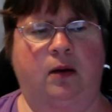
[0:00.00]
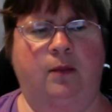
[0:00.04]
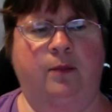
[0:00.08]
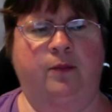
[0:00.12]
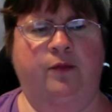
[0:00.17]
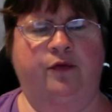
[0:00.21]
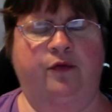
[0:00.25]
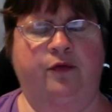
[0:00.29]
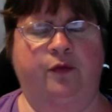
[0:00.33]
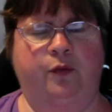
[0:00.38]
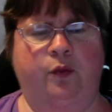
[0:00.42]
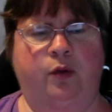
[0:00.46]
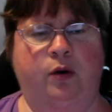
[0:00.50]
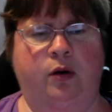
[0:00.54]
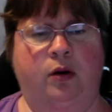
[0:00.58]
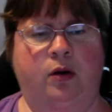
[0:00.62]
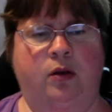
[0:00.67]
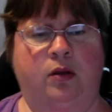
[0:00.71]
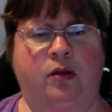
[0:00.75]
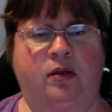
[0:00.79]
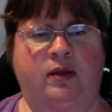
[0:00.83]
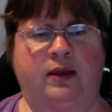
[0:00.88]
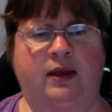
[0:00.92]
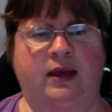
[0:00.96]
for
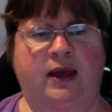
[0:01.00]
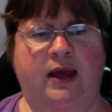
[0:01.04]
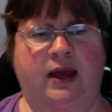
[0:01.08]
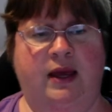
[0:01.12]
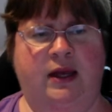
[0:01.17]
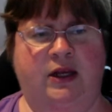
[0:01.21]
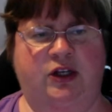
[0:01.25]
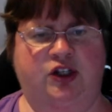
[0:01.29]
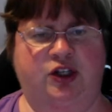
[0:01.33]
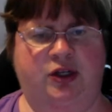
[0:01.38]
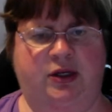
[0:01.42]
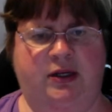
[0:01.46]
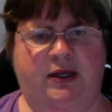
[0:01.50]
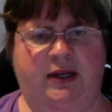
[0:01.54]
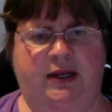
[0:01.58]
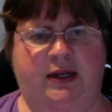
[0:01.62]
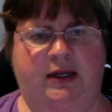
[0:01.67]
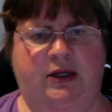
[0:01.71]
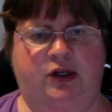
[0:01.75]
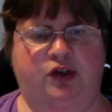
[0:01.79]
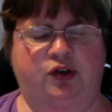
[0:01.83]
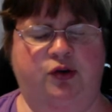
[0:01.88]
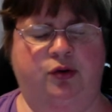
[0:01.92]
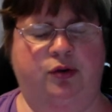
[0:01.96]
the ancient
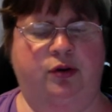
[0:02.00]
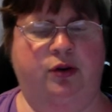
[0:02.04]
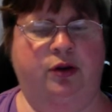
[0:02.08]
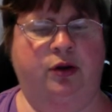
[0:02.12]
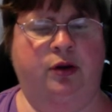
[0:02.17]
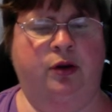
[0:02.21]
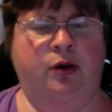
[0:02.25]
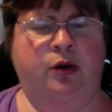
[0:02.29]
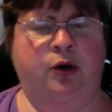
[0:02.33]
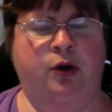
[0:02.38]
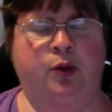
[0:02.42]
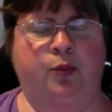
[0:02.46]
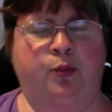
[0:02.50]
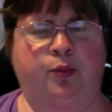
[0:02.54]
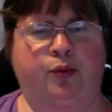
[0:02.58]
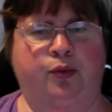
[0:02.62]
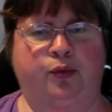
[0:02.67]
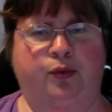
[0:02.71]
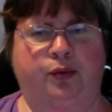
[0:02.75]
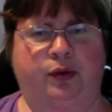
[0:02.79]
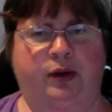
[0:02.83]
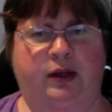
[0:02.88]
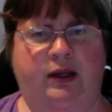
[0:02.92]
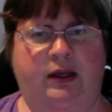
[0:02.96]
age or the
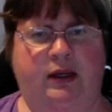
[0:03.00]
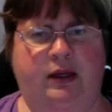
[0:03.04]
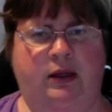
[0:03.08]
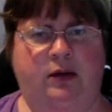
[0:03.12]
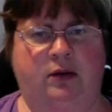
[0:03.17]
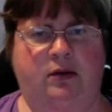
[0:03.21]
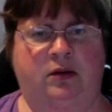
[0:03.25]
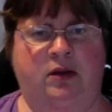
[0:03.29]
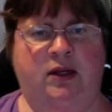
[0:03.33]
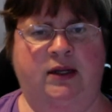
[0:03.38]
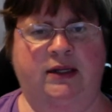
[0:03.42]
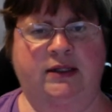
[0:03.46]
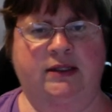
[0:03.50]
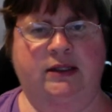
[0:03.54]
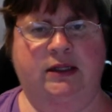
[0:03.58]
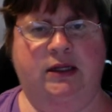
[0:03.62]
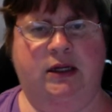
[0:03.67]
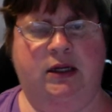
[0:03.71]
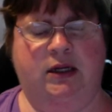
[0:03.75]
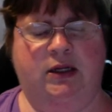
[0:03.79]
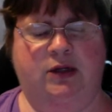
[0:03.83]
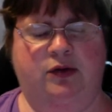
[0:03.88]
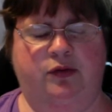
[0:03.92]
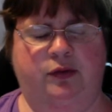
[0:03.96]

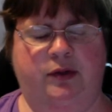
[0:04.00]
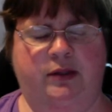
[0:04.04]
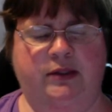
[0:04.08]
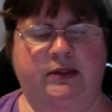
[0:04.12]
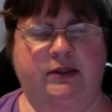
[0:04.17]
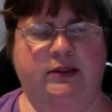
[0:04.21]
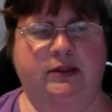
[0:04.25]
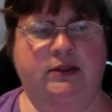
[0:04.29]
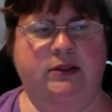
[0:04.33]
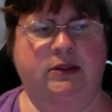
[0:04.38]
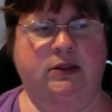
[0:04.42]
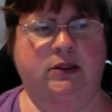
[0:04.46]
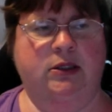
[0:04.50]
pre-1900s,